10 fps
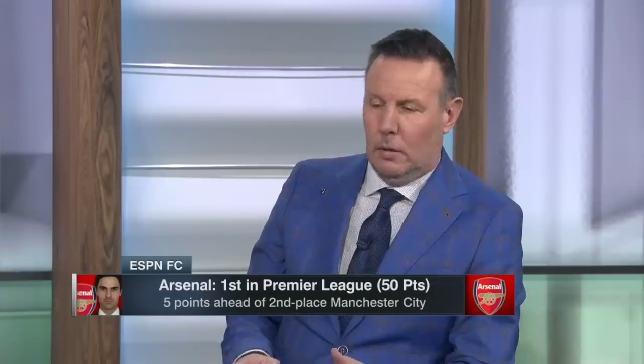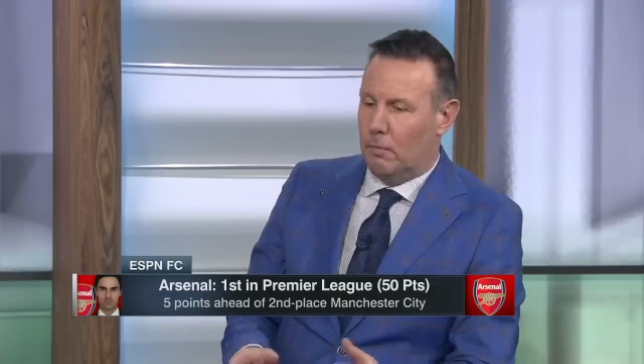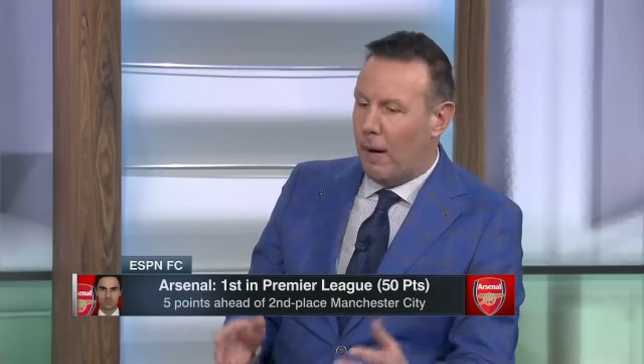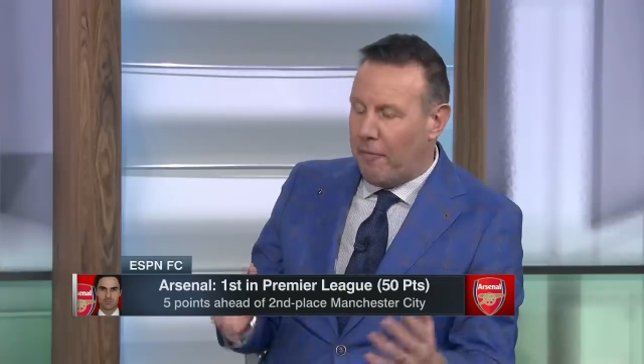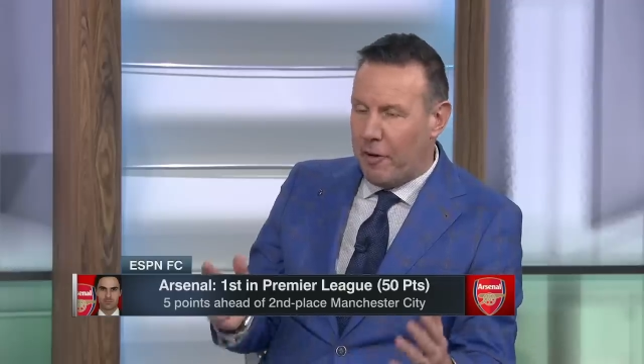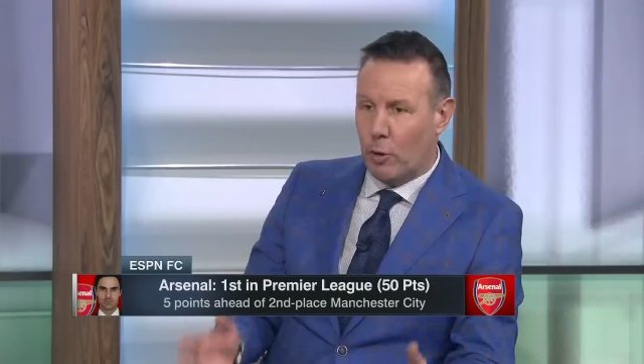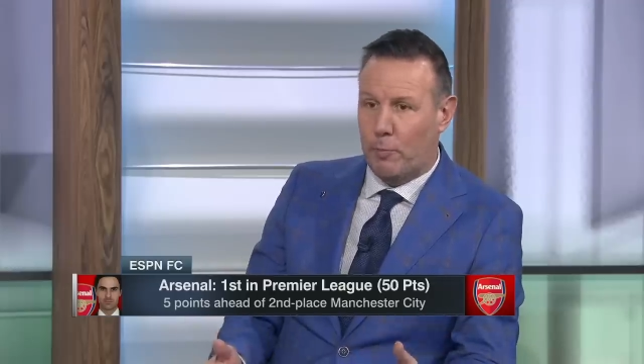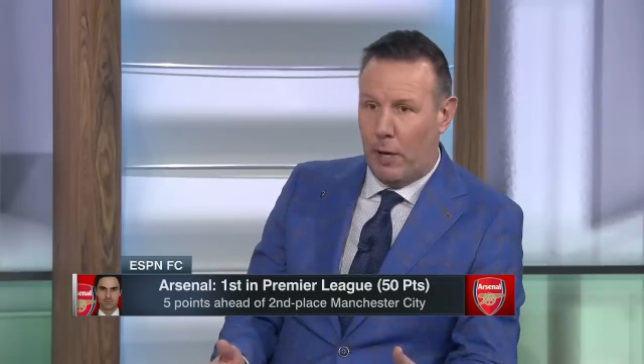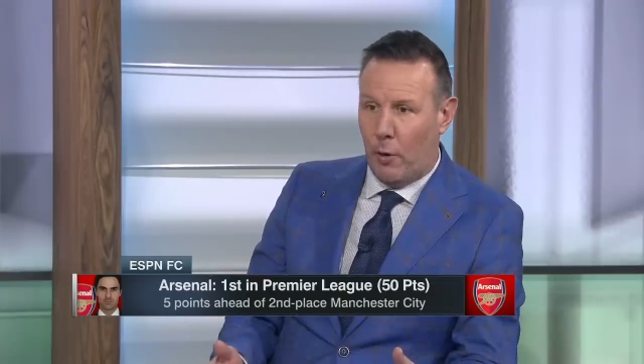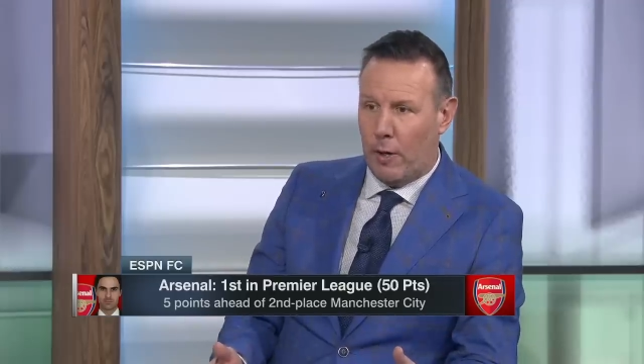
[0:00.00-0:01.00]
Midfield's
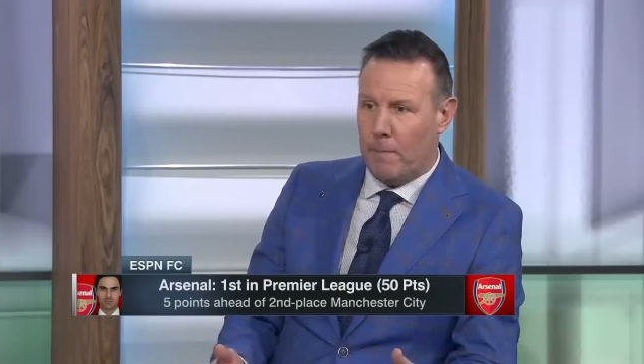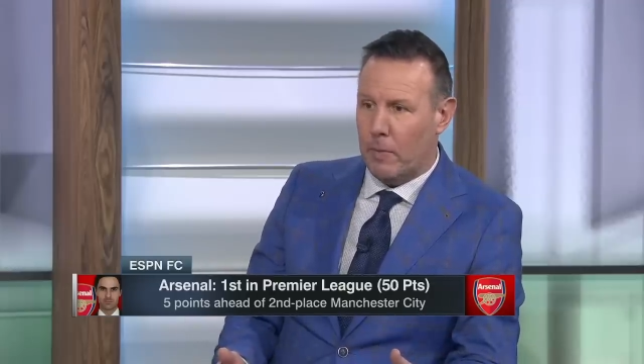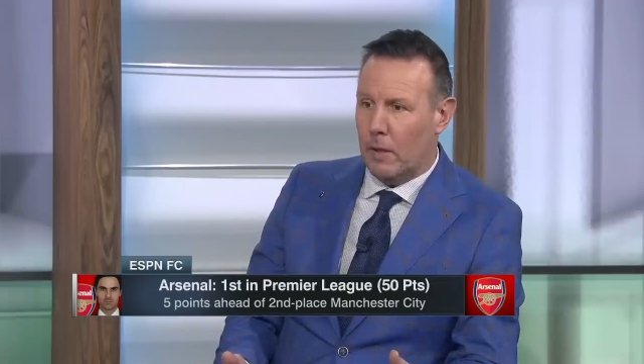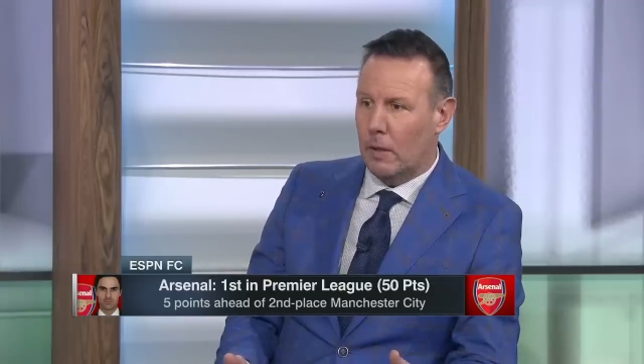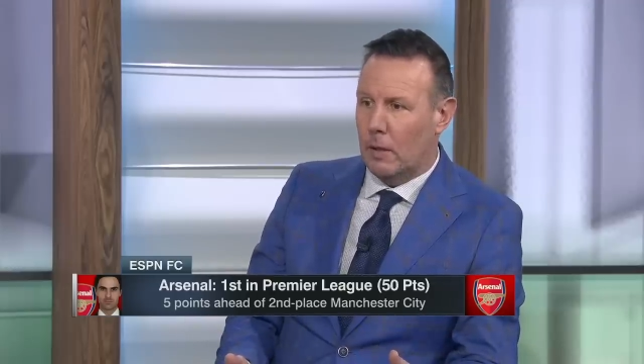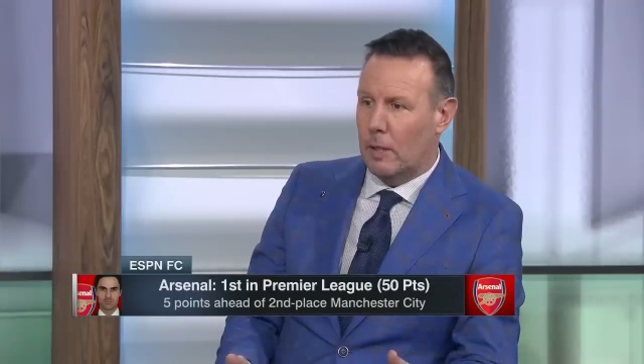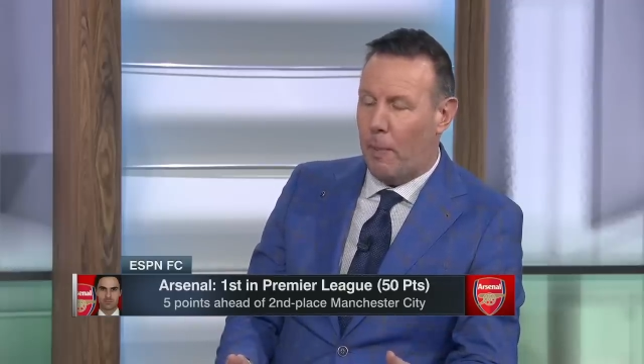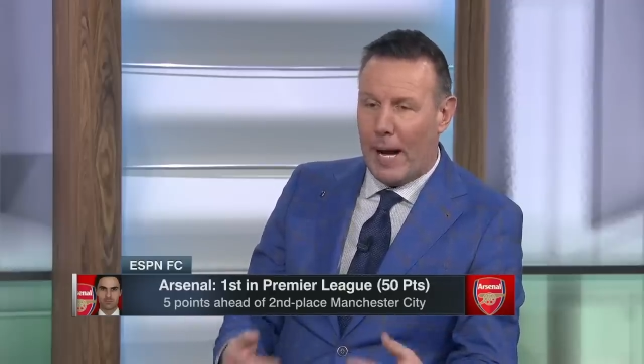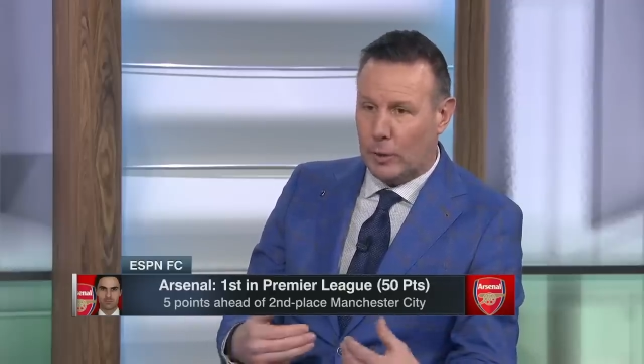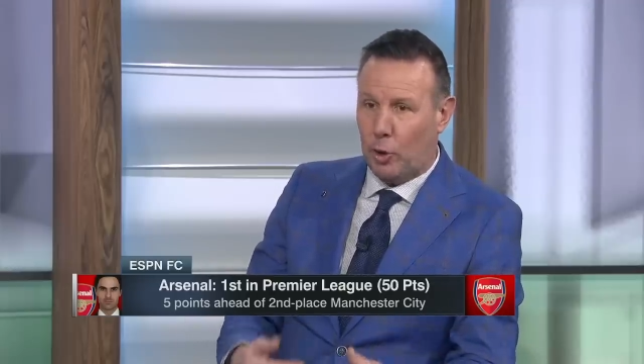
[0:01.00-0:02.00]
brilliant. The
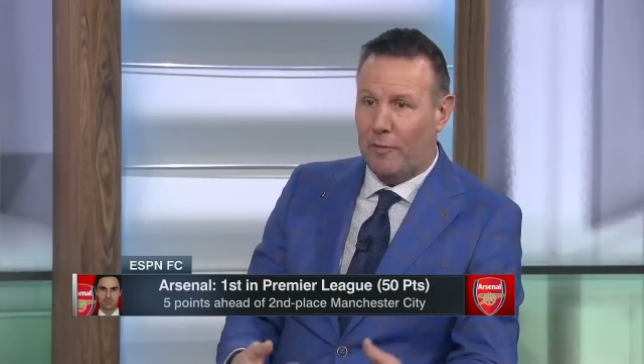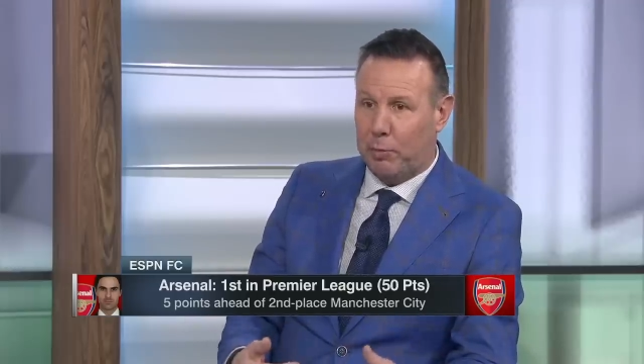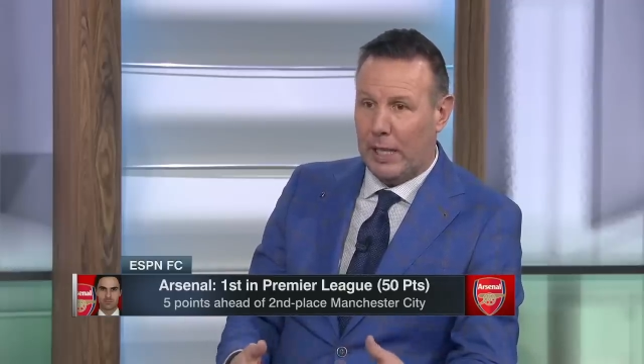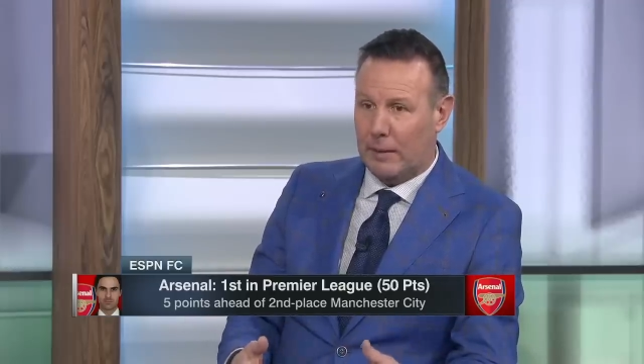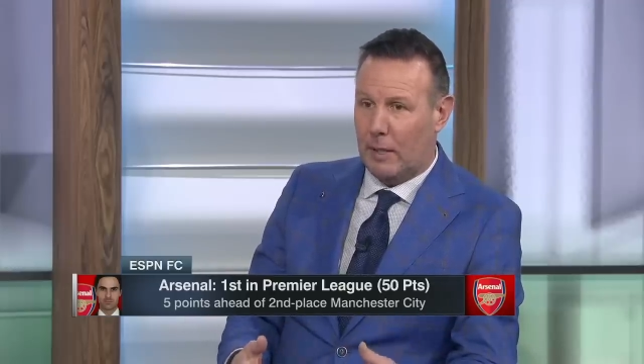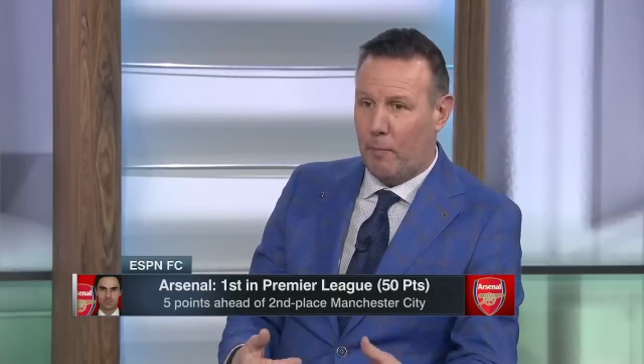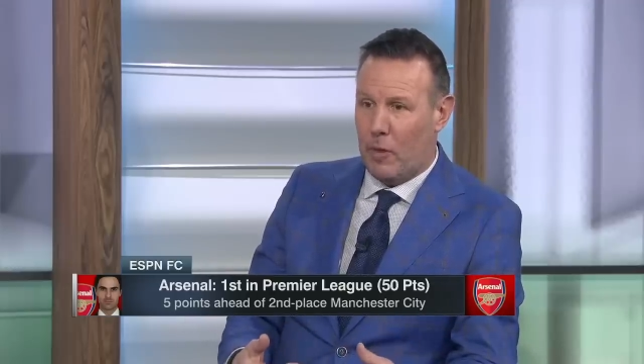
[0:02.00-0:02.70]
back two have played, the,